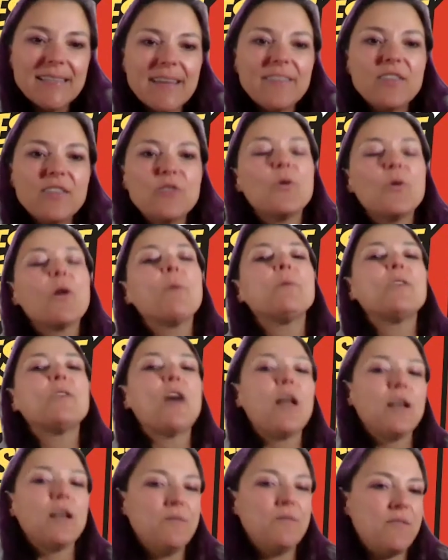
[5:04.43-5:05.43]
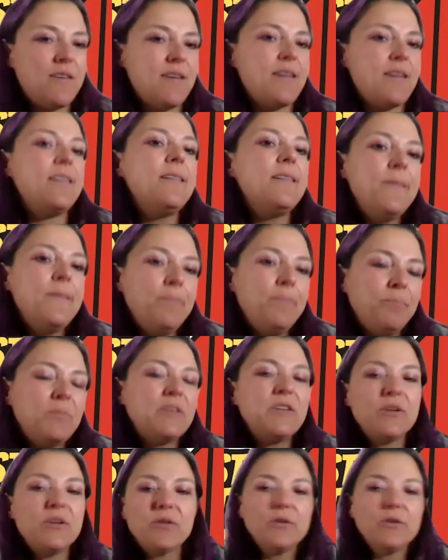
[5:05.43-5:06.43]
the door with all of the
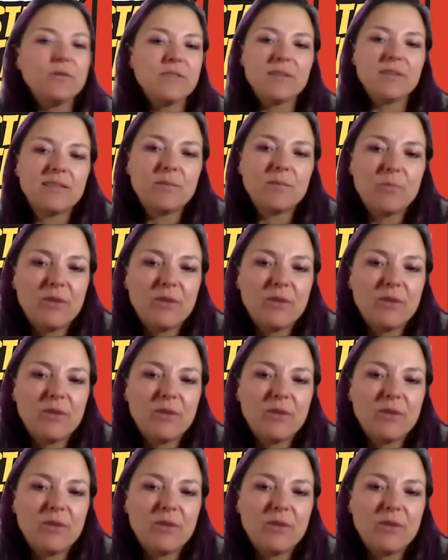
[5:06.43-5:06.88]
materials that someone